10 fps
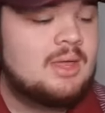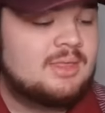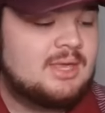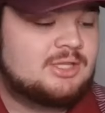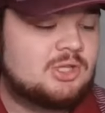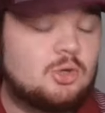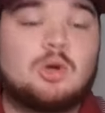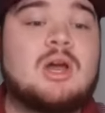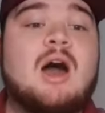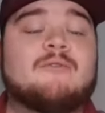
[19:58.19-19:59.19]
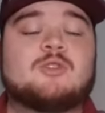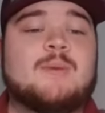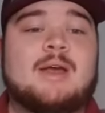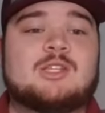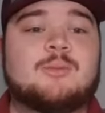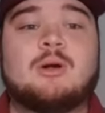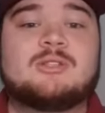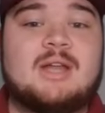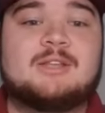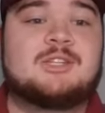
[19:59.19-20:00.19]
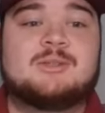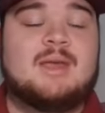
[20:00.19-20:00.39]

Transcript: This is or conference basketball. It's not just